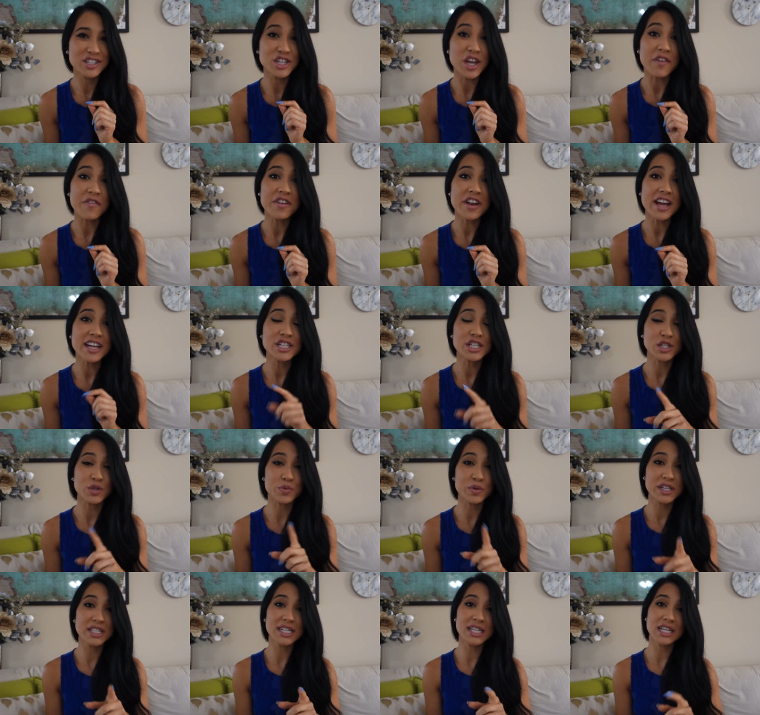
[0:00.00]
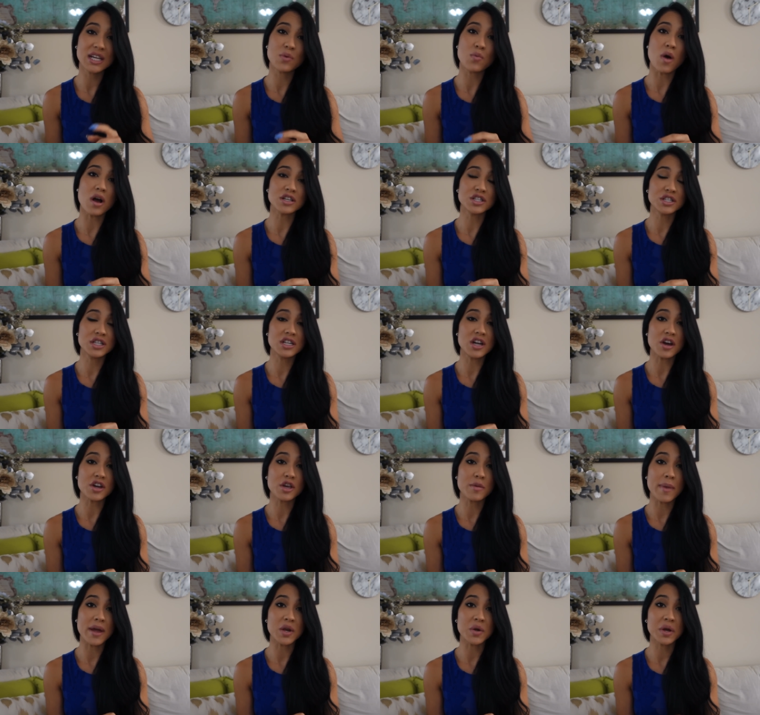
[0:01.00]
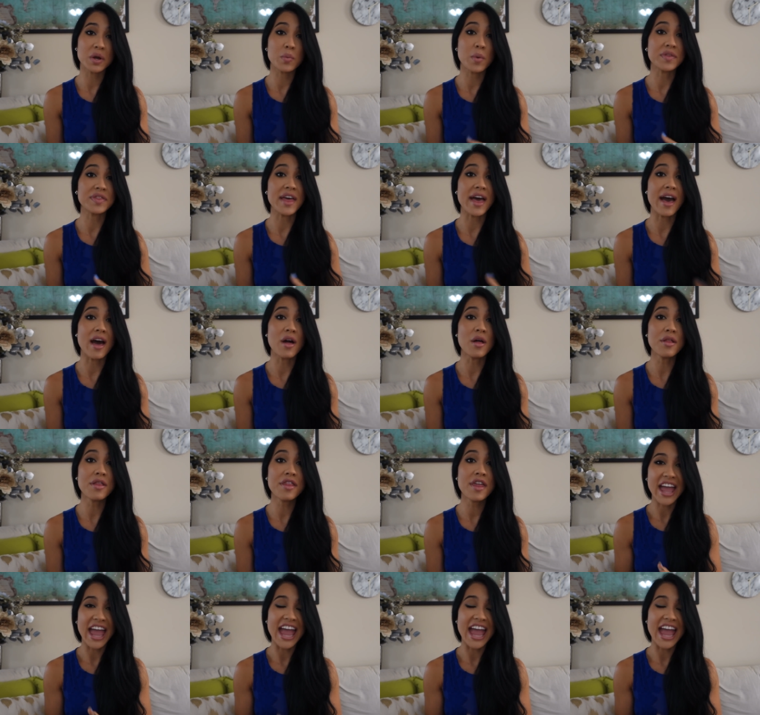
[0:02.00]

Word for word: Jeff and I just recently watched the documentary What the Health,